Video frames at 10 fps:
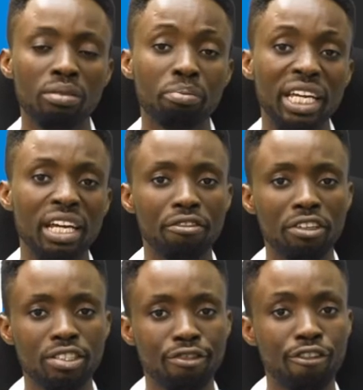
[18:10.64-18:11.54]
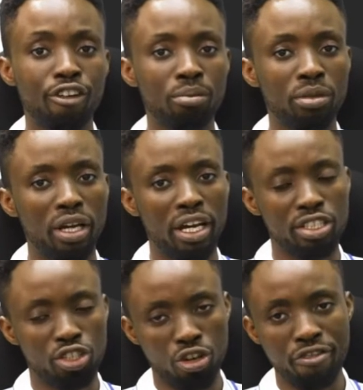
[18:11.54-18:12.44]
benefits from the
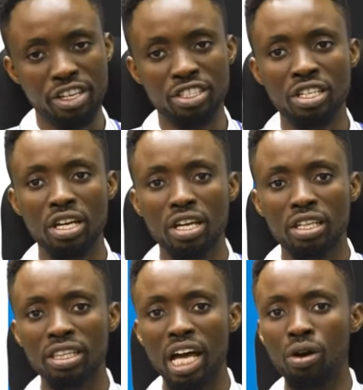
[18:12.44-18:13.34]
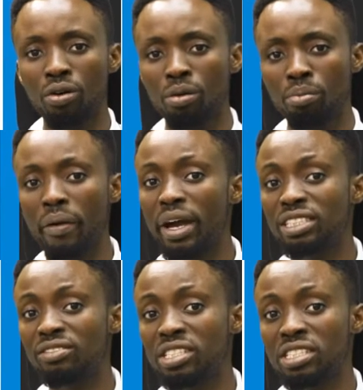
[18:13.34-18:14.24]
earth's surface. Now, primary
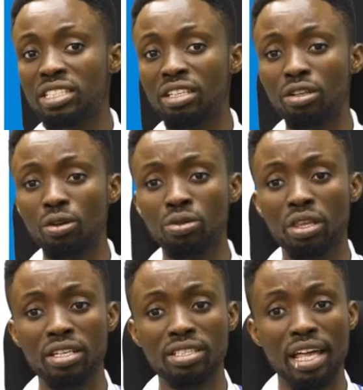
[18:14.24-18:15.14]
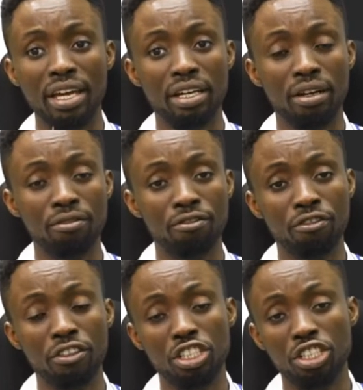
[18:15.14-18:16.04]
activities include things like
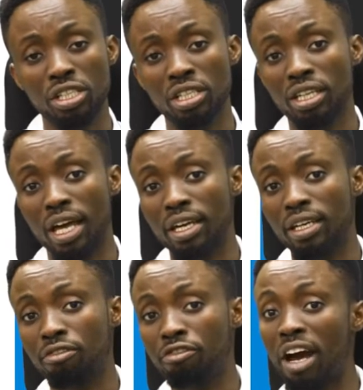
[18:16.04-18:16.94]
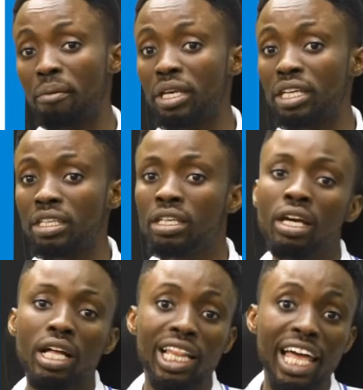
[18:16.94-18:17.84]
fishing, like farming,
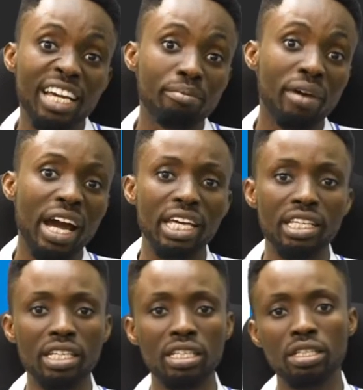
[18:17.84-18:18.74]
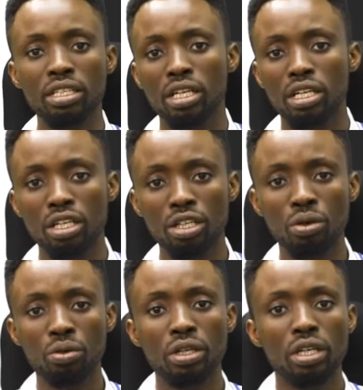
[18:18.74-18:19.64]
like mining, you
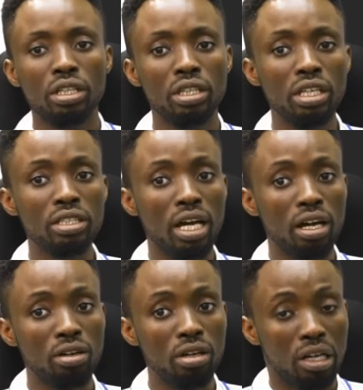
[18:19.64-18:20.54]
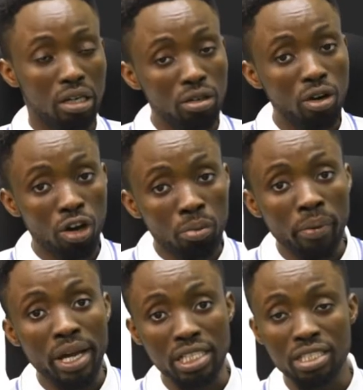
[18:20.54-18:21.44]
know. These are called
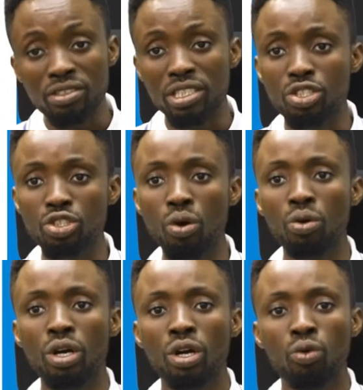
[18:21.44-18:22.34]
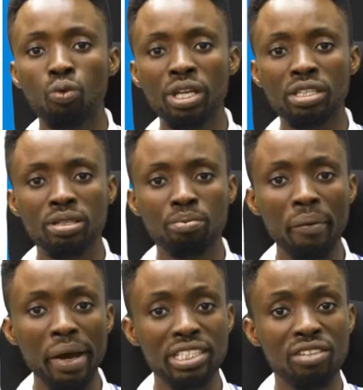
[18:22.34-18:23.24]
primary activities. So with
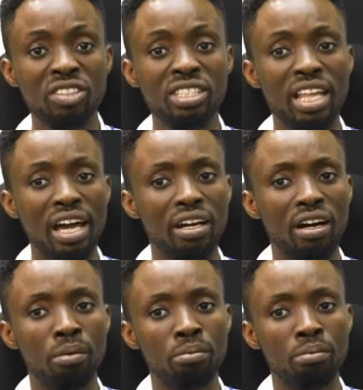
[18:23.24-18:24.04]
primary activities like